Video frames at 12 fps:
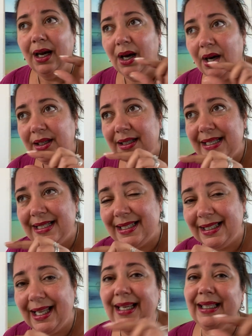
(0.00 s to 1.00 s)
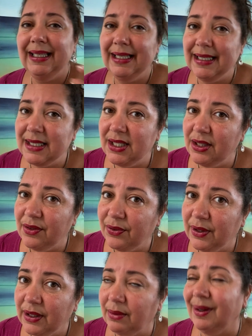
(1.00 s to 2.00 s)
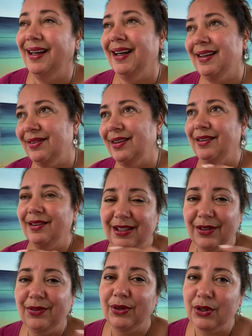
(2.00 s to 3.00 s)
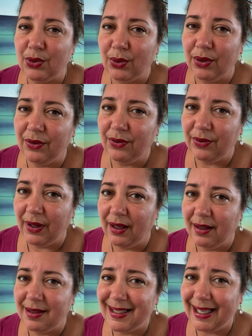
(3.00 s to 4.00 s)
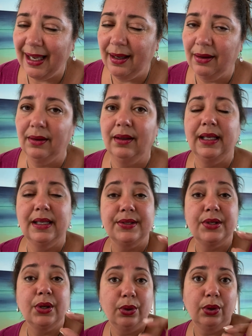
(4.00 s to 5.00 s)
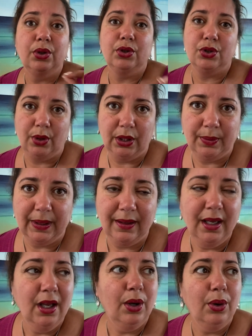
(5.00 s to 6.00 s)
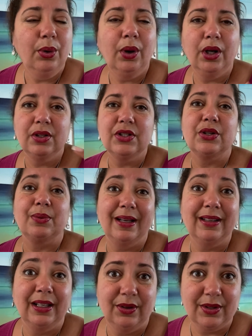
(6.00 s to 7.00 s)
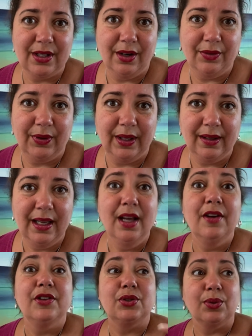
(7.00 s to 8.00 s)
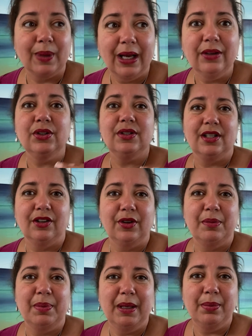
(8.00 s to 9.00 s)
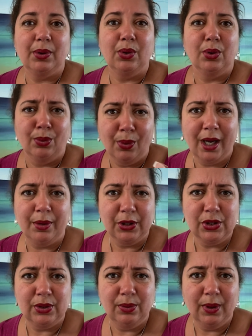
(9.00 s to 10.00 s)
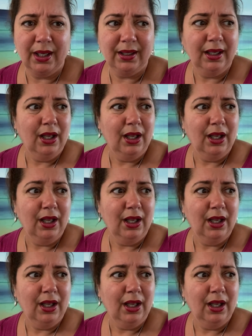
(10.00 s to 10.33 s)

on a slightly different, well, actually a different sort of uh, scale is who you're joined with. Who are you surrounding yourself with? Surround yourself with people who want what you want,